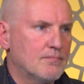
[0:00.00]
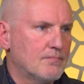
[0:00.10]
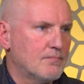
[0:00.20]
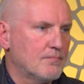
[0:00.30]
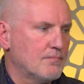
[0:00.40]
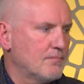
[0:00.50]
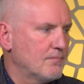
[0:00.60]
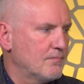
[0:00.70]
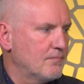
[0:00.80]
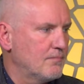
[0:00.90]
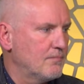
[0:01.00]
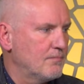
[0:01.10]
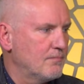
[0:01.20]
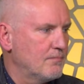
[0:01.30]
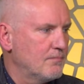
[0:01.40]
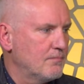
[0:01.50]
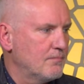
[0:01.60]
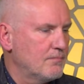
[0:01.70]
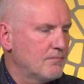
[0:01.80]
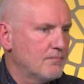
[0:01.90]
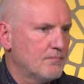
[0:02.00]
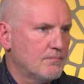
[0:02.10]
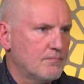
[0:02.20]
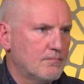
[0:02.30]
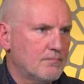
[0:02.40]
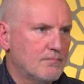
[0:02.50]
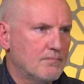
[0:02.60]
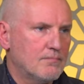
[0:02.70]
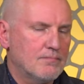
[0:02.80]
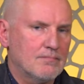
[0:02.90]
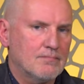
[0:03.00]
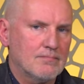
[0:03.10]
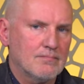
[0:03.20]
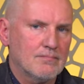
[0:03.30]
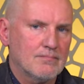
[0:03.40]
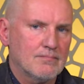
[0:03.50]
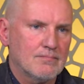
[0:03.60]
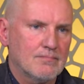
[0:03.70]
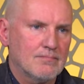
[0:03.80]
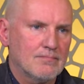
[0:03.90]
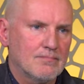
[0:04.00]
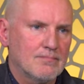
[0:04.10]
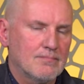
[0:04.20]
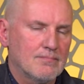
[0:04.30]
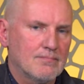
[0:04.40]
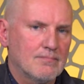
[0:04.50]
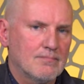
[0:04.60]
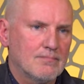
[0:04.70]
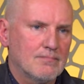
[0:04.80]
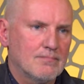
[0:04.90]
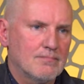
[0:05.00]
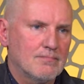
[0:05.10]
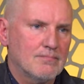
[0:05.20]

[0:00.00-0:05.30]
The person shown says nothing.